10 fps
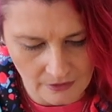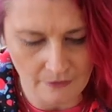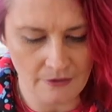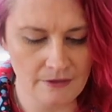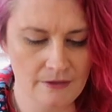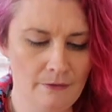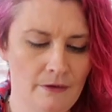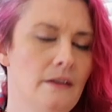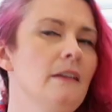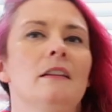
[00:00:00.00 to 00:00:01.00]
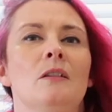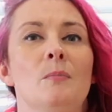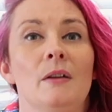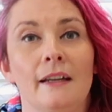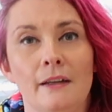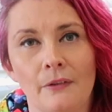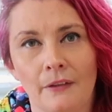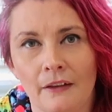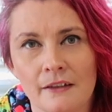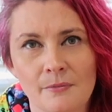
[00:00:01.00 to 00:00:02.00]
If there's something that you believe, I
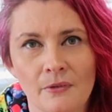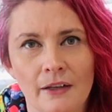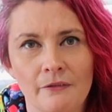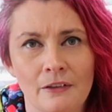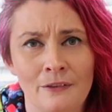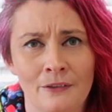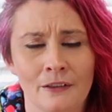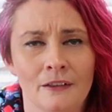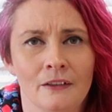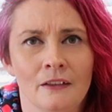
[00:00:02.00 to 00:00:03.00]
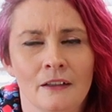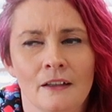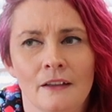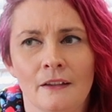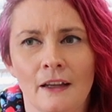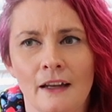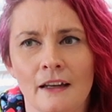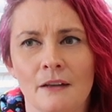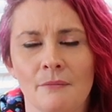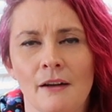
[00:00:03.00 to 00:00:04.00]
think it's more that right,
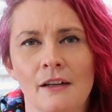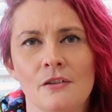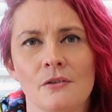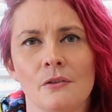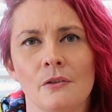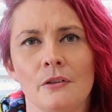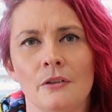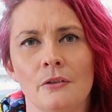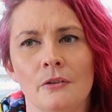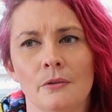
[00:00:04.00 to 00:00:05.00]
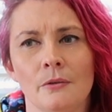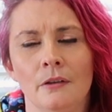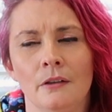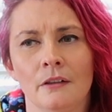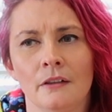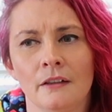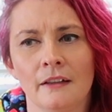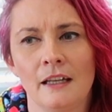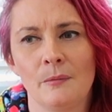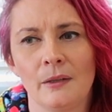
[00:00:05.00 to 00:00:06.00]
then make sure you
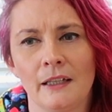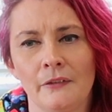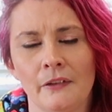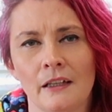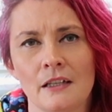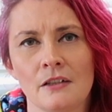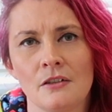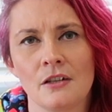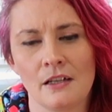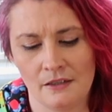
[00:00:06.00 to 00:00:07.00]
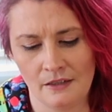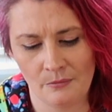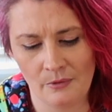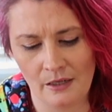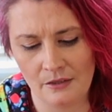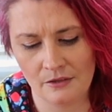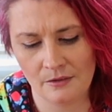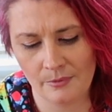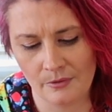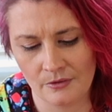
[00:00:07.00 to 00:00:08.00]
keep believing that. Don't change that way
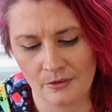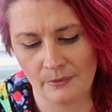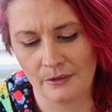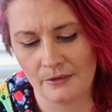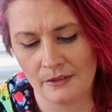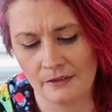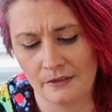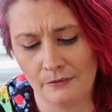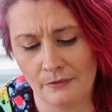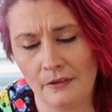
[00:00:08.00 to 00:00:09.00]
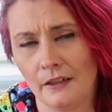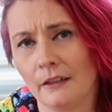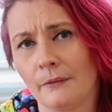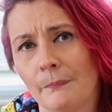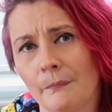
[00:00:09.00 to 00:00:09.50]
just because someone else says a different thing.